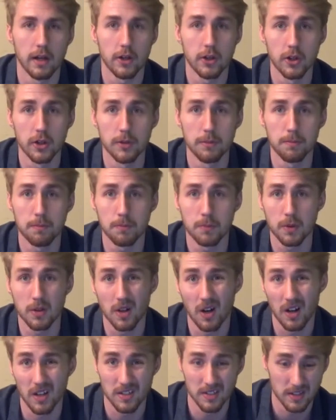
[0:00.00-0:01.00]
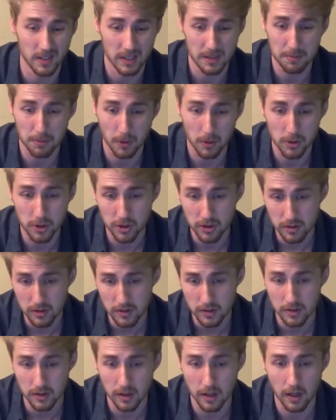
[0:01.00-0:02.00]
could cause
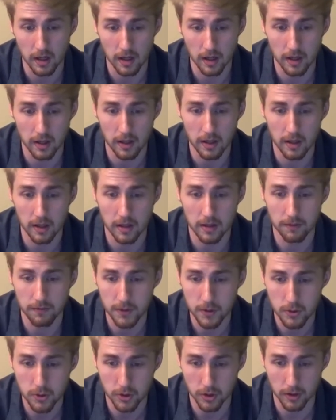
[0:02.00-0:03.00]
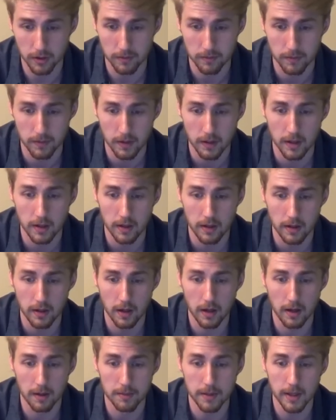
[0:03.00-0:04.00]
explosions uh, in the future.
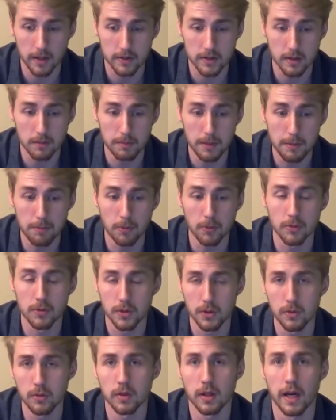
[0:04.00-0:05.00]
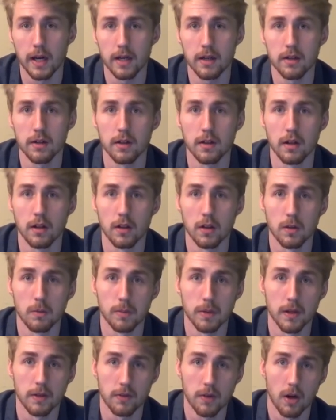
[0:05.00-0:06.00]
Um, now, some people do like a
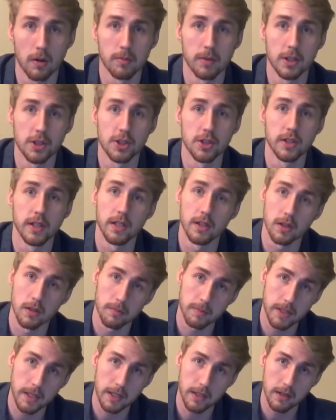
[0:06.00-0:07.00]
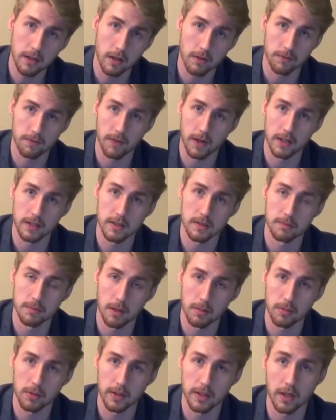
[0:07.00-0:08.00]
little bit of carbonation in their mead, will find some
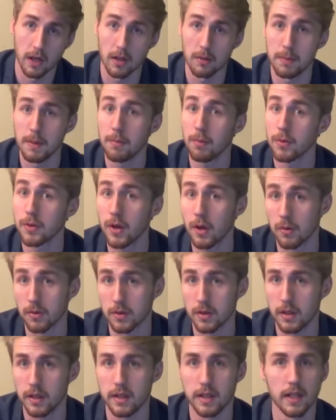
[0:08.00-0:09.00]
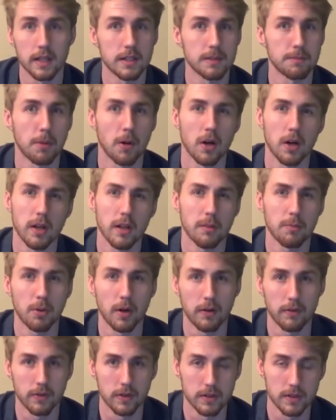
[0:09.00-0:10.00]
bubbling, other people don't. And that's part of the
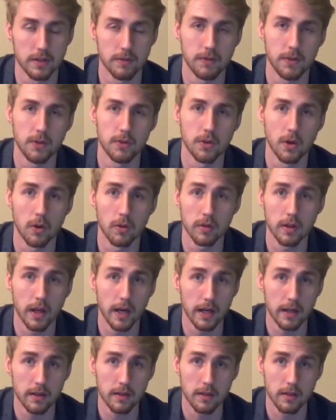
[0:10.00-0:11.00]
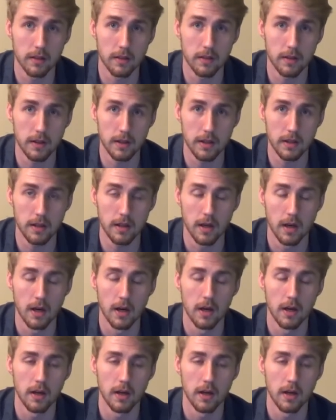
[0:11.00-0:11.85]
preference. If you don't like the